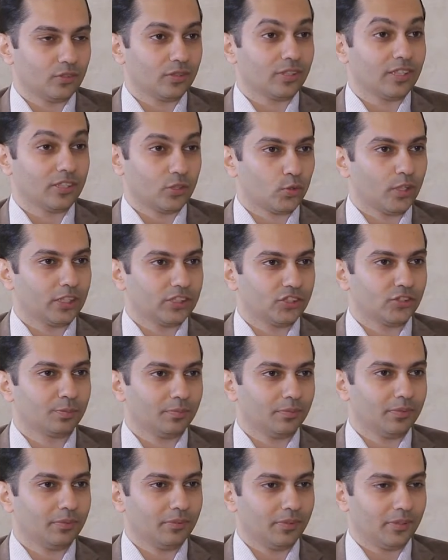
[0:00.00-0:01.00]
So the Swachh
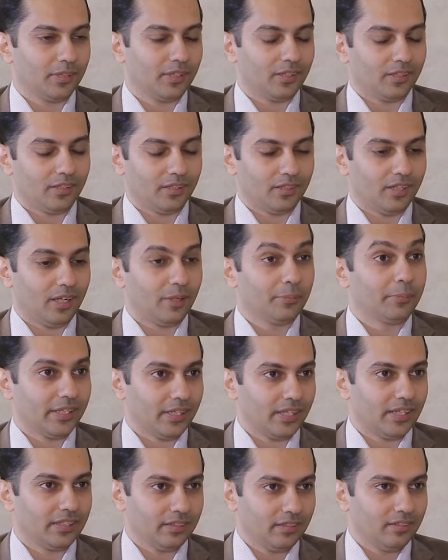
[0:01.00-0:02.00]

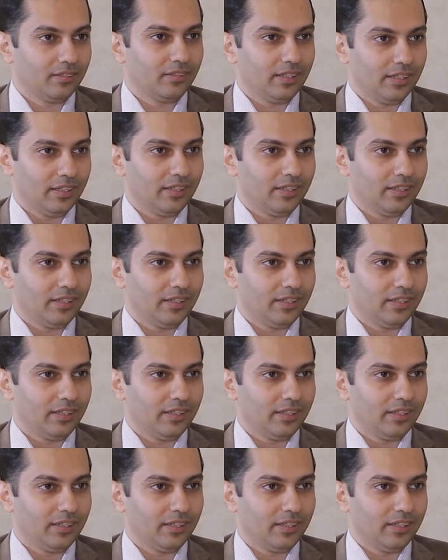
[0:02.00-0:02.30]
Abhiyan,